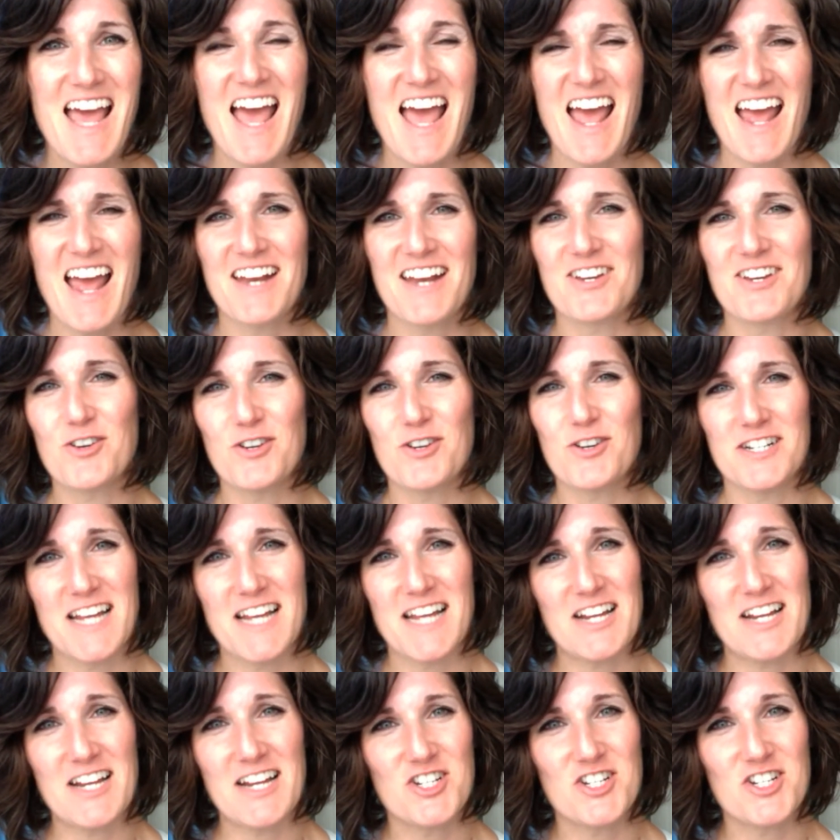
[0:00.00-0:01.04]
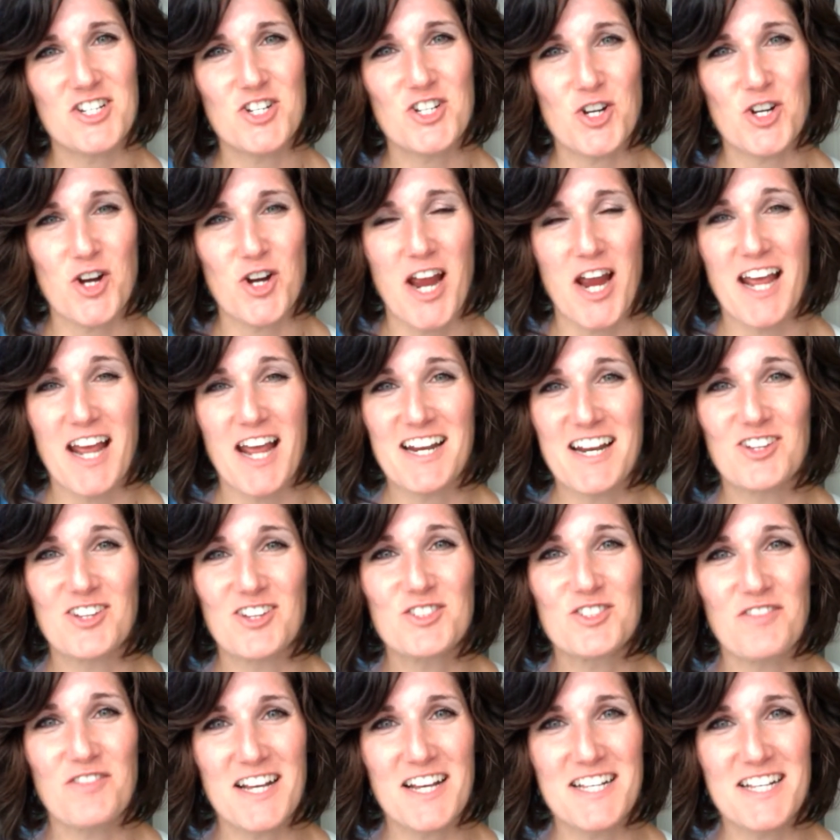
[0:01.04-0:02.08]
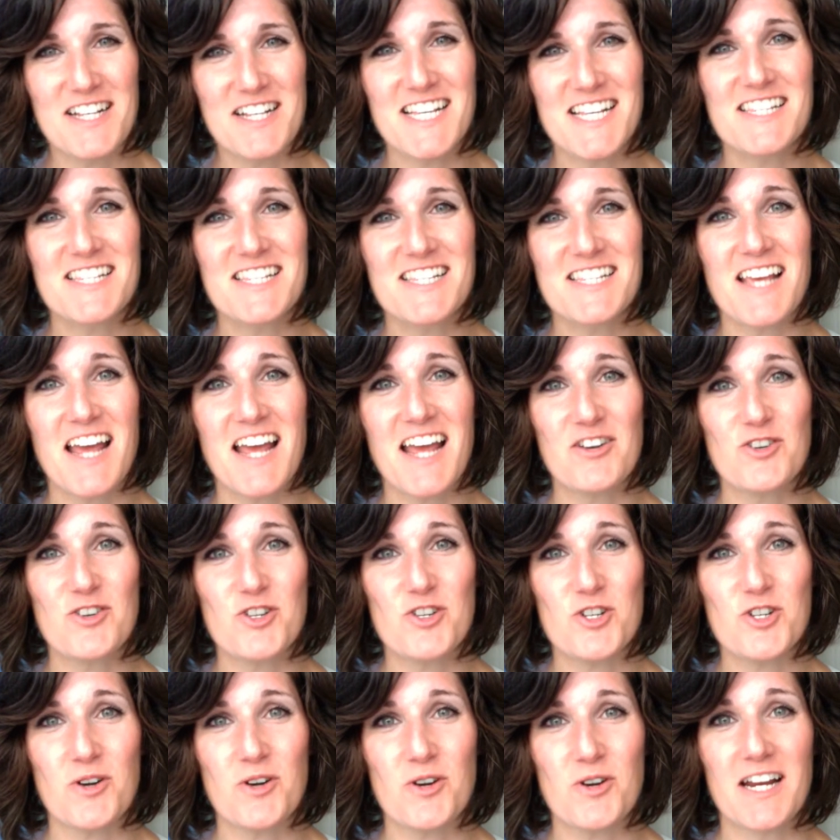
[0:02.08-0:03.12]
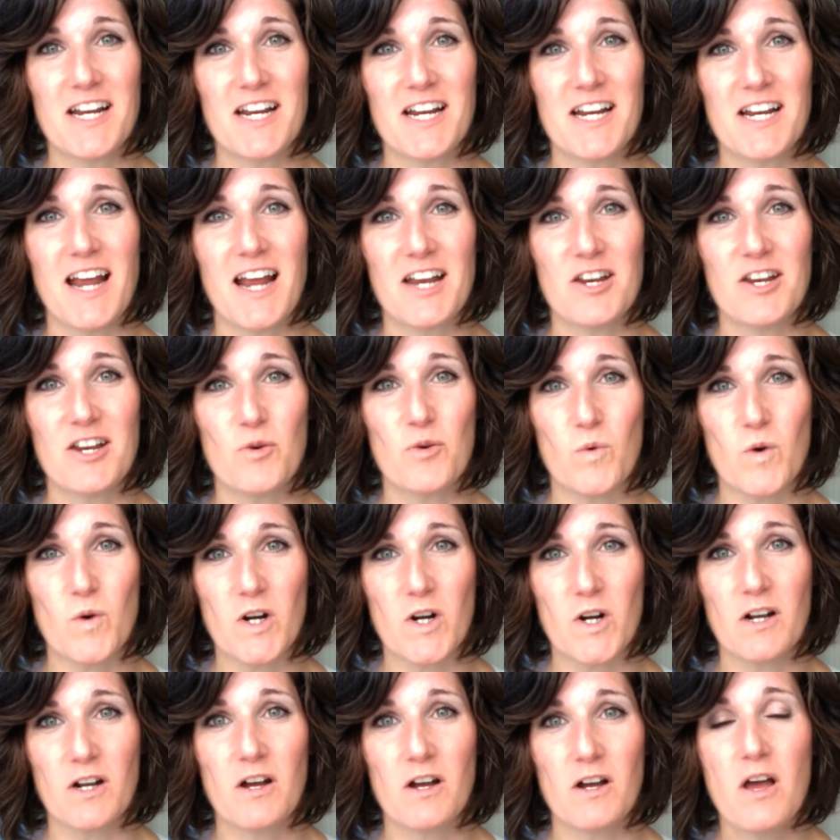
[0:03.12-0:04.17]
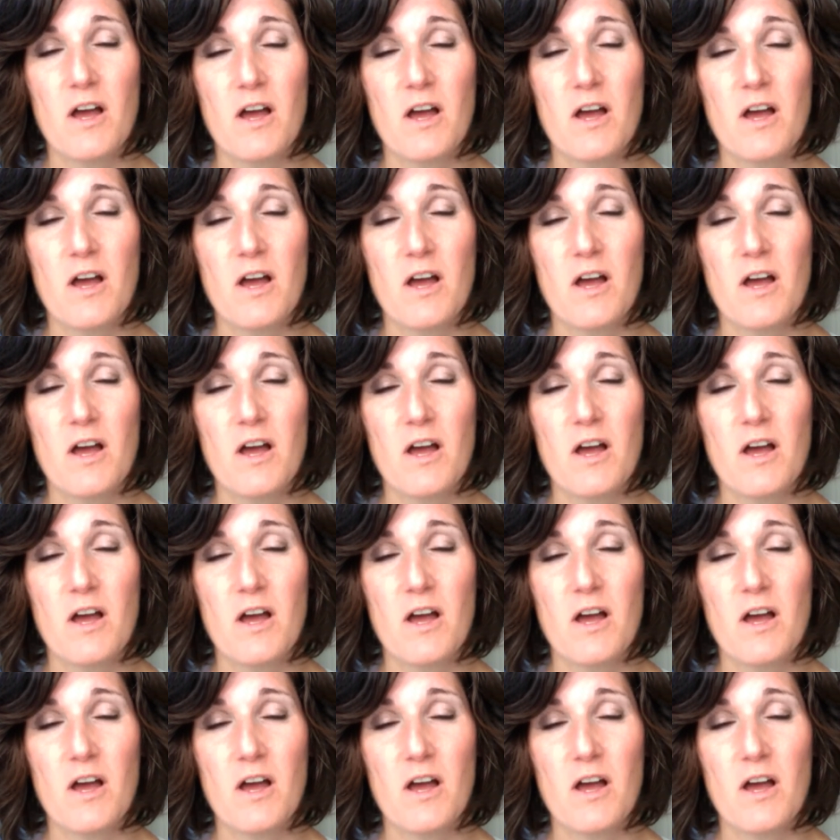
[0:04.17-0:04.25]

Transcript: and your attention to your handheld devices and your screen and your work,